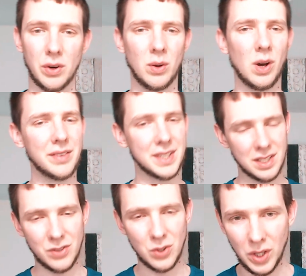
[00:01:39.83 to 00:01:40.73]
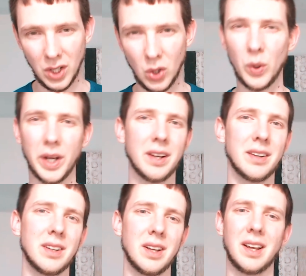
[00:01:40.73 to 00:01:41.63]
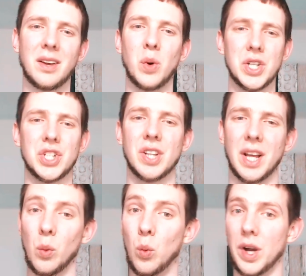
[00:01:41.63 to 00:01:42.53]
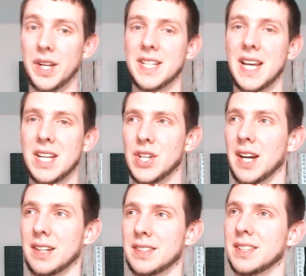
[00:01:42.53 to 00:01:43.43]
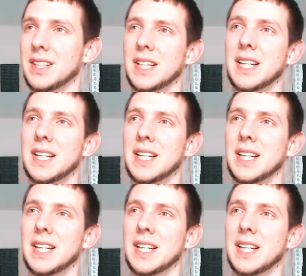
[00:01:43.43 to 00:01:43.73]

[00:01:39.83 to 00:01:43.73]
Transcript: Now, obviously, if you get a quick question like, what is Ajax?